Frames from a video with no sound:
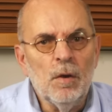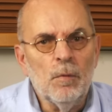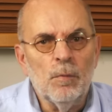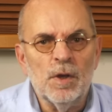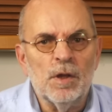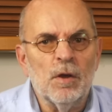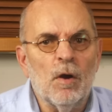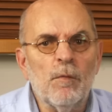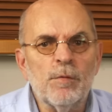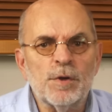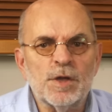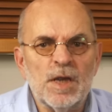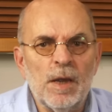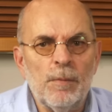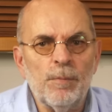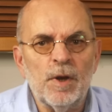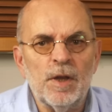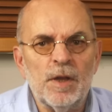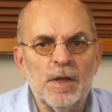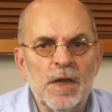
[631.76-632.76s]
With
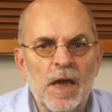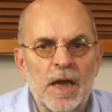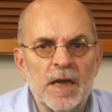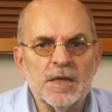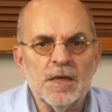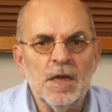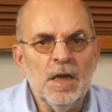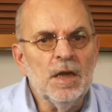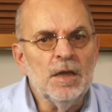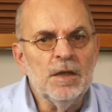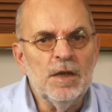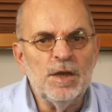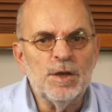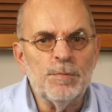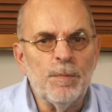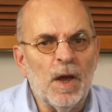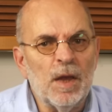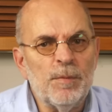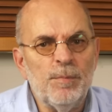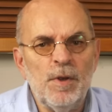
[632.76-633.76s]
oversampling DACs,
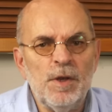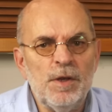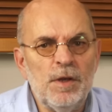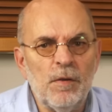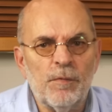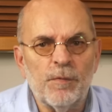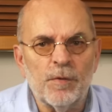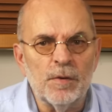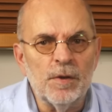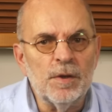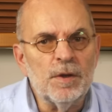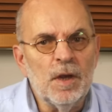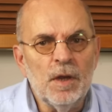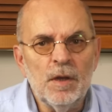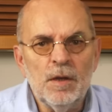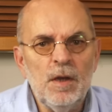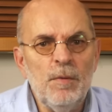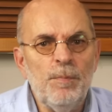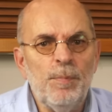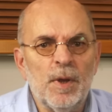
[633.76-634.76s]
this might be different
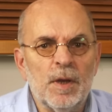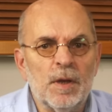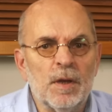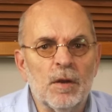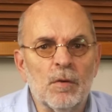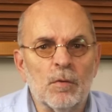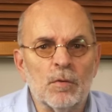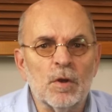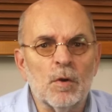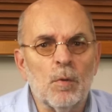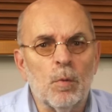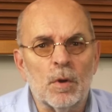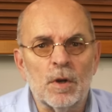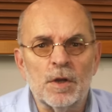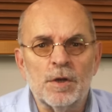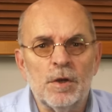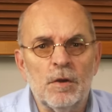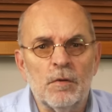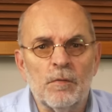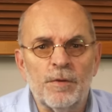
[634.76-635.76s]
depending on the
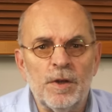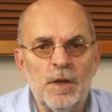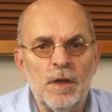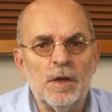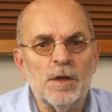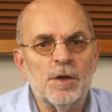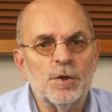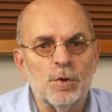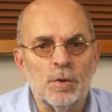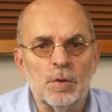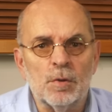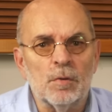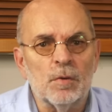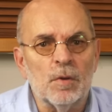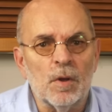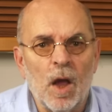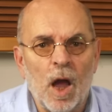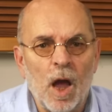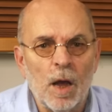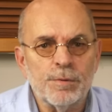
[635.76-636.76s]
quality of the
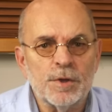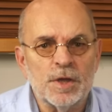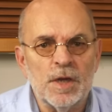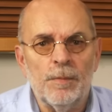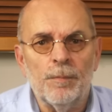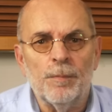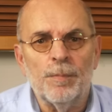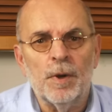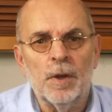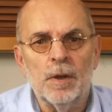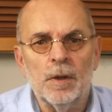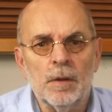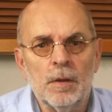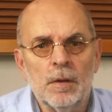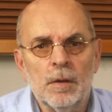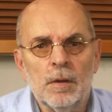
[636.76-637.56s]
internal upsampler.